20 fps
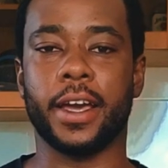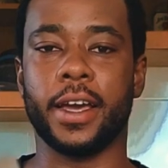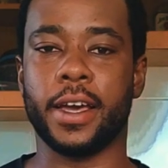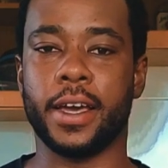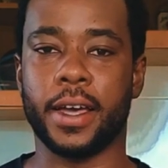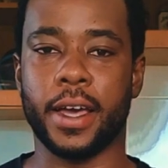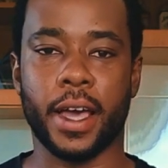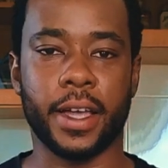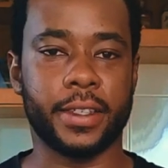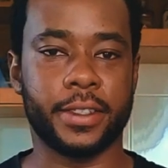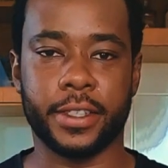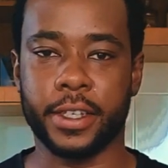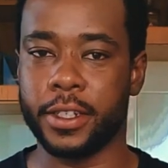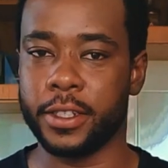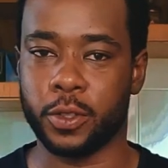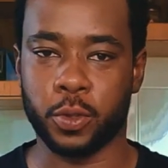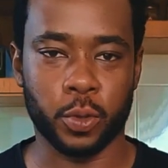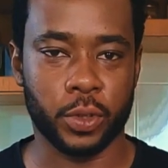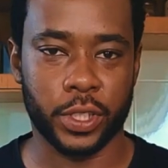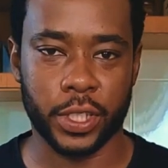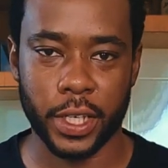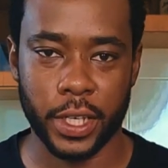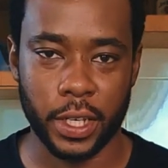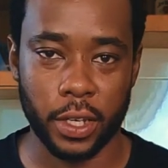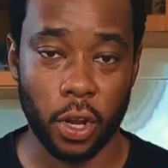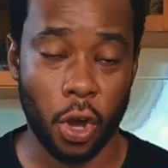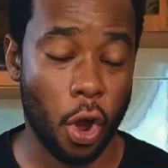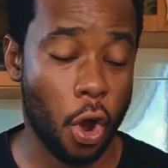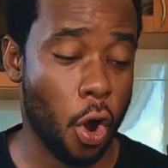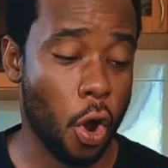a tin to
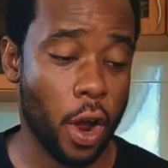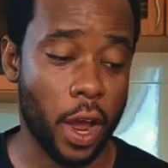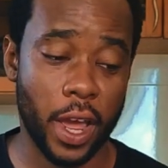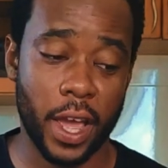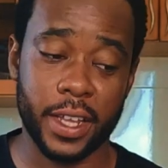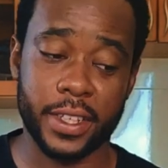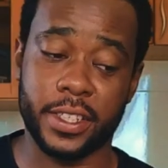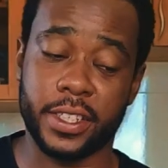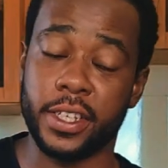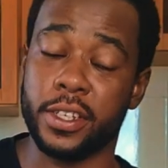tin or a